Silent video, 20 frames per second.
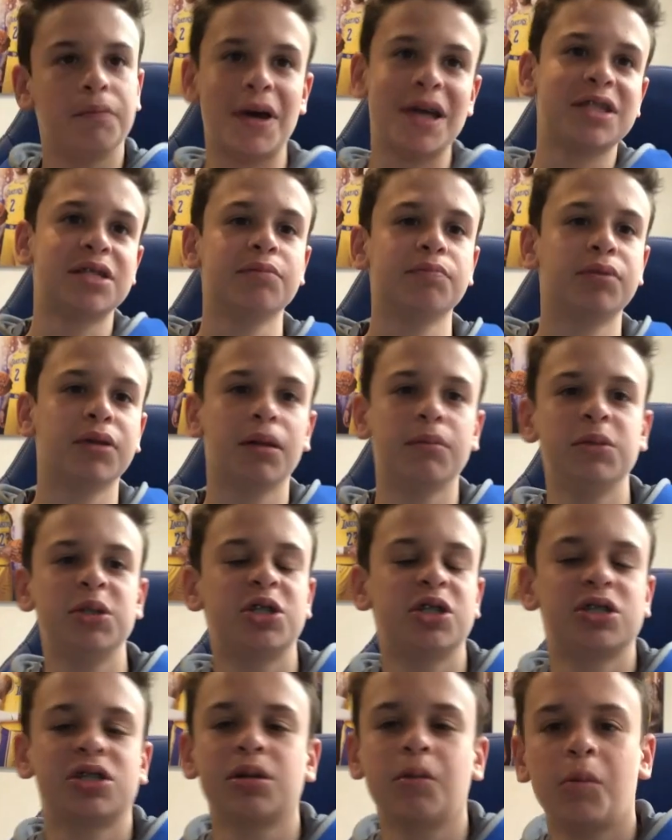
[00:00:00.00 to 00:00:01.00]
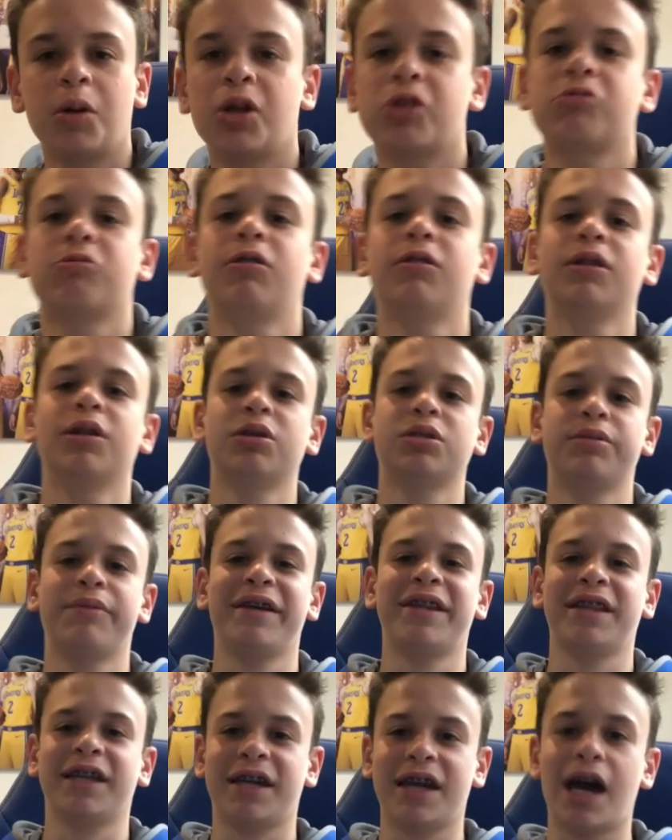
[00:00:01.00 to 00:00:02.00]
Mason Plumlee is just someone to throw in there to
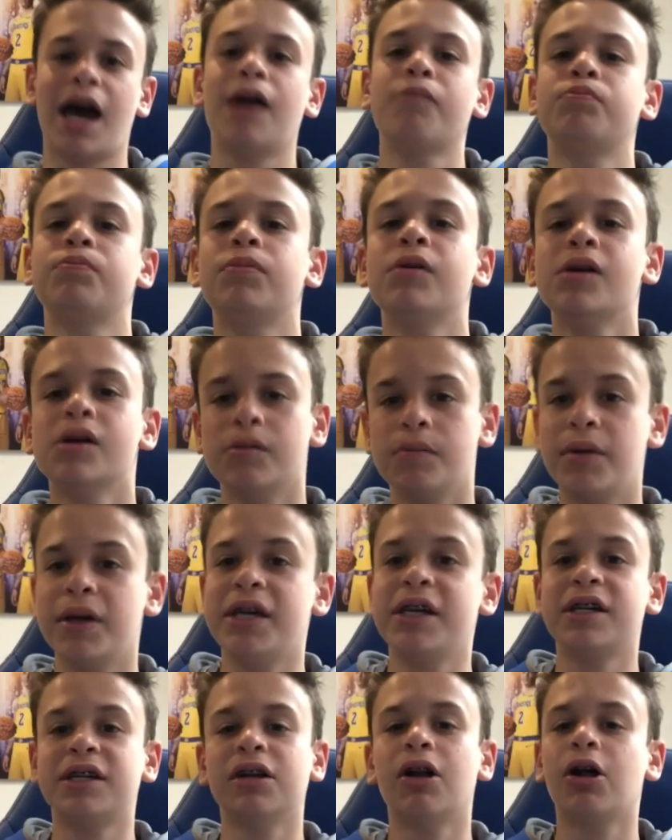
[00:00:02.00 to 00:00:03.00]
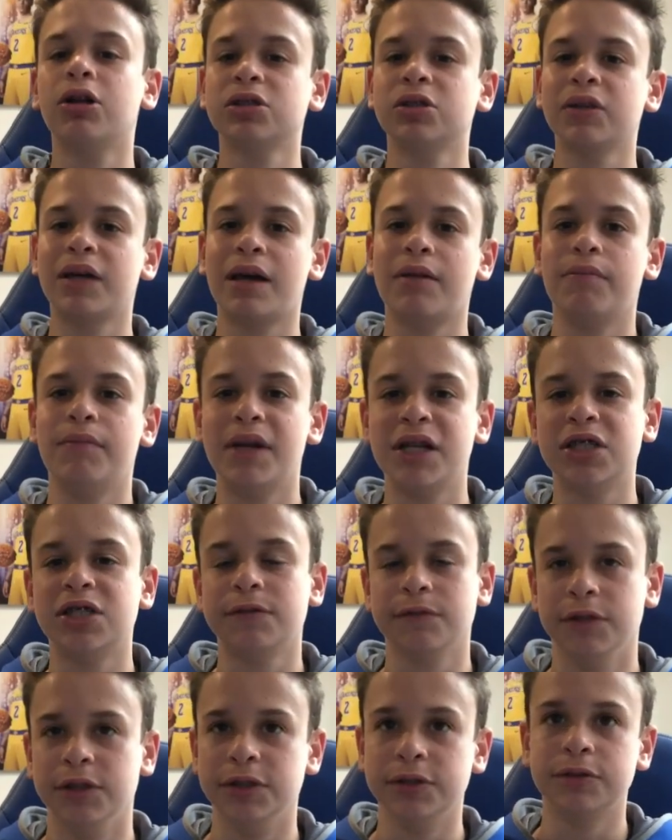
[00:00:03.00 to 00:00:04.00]
make the cap, but he can also get minutes
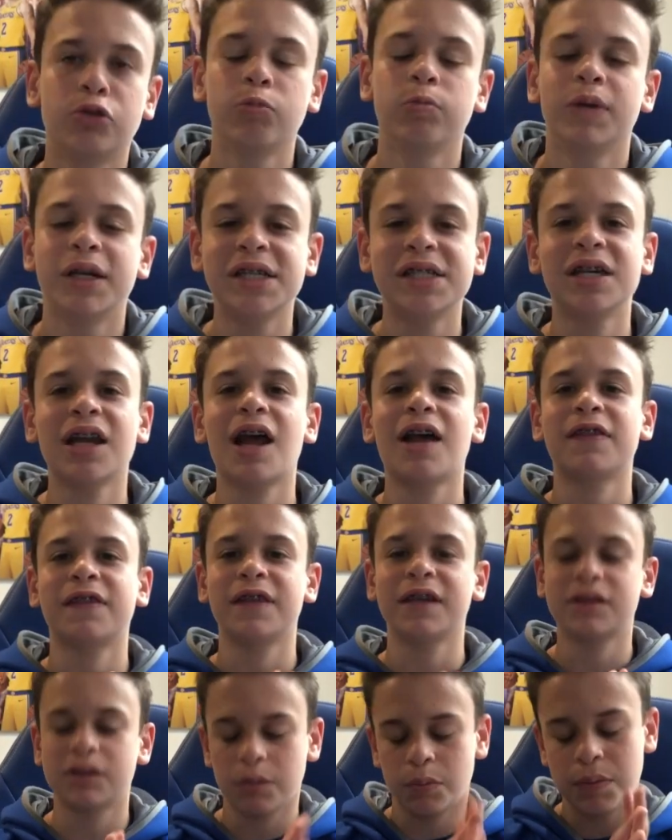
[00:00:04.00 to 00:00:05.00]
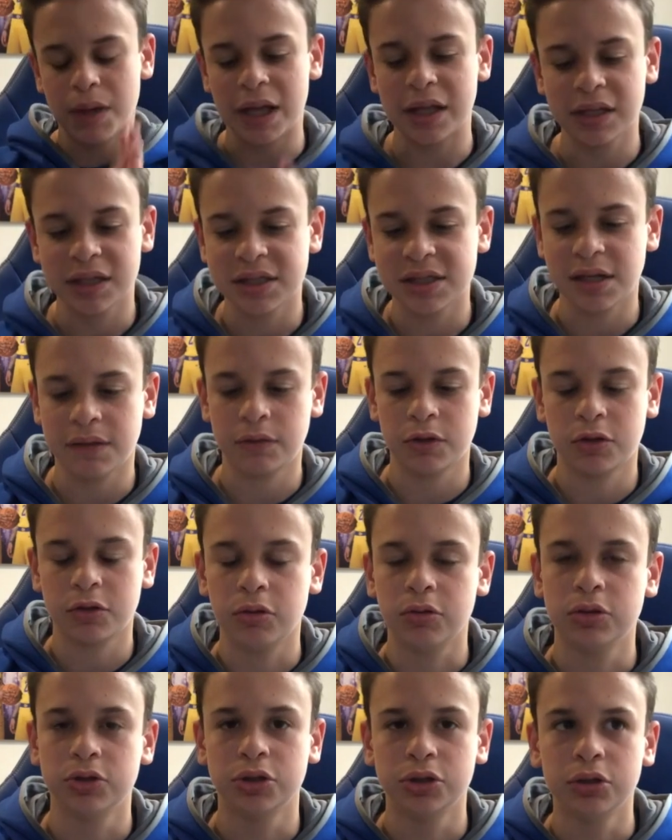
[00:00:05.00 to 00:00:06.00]
for you. The reason I think the Pelicans have to
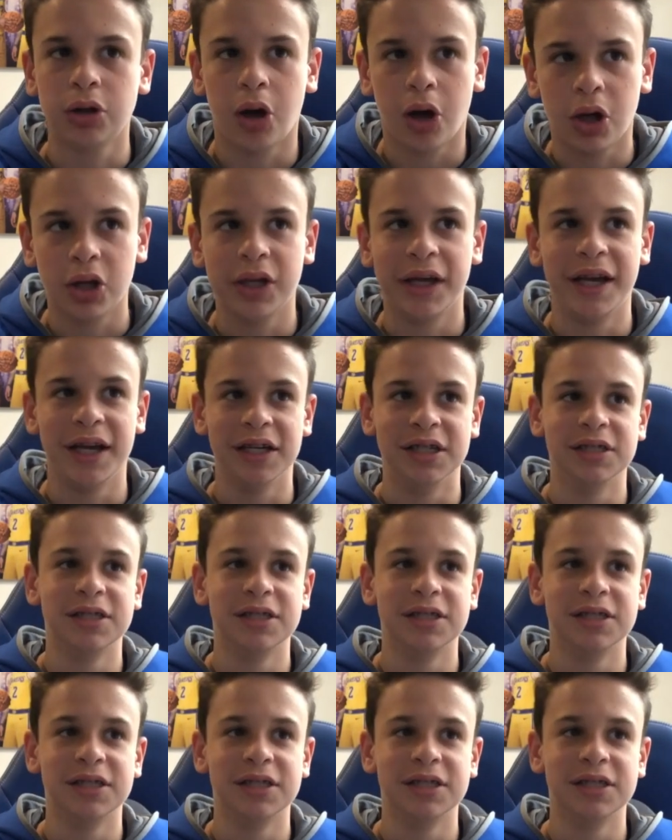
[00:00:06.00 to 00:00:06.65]
throw in Drew Holiday